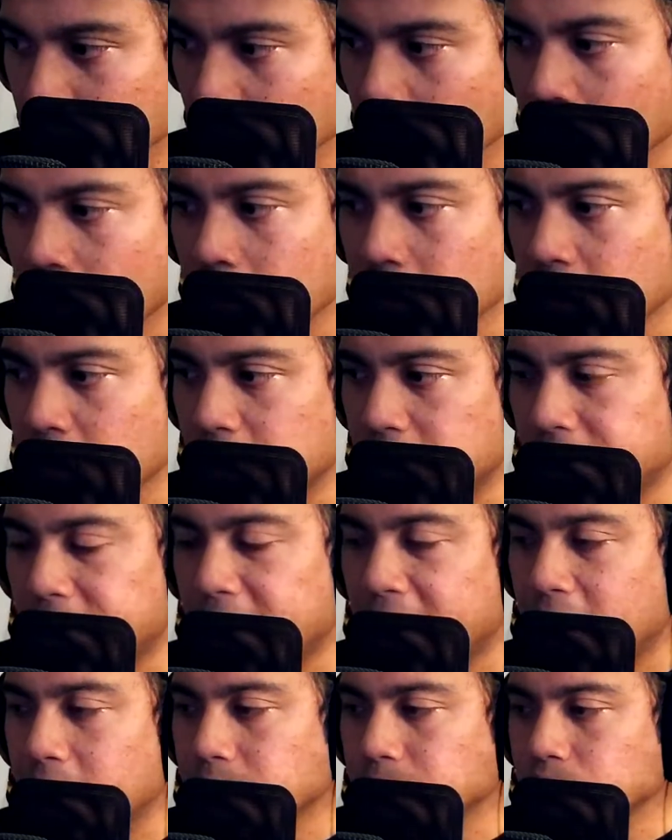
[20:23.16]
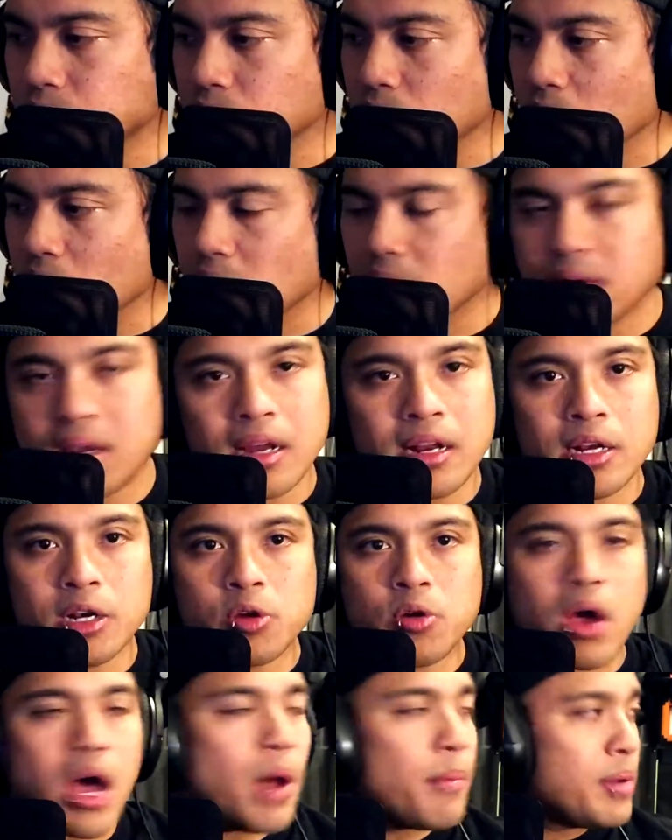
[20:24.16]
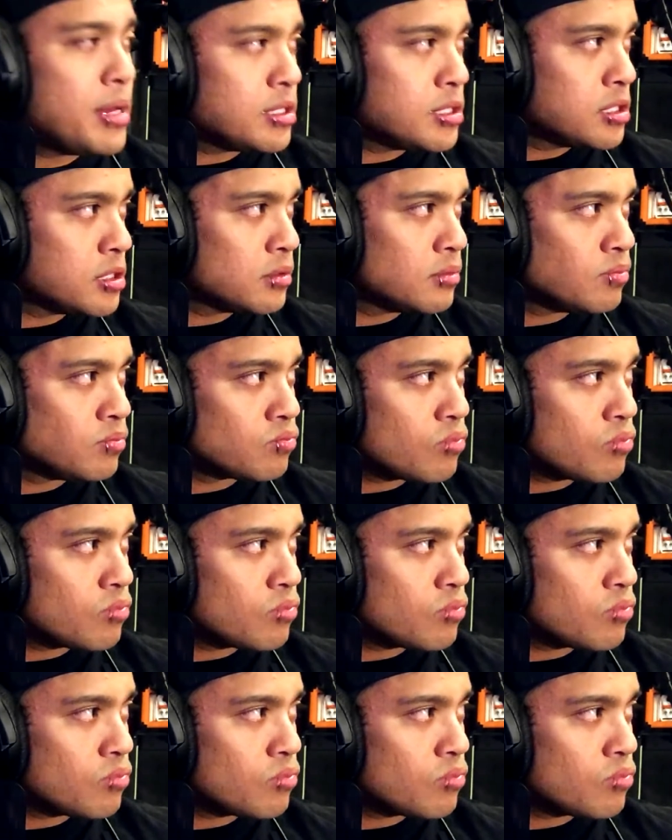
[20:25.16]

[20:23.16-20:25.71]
Other than that, getting new habits.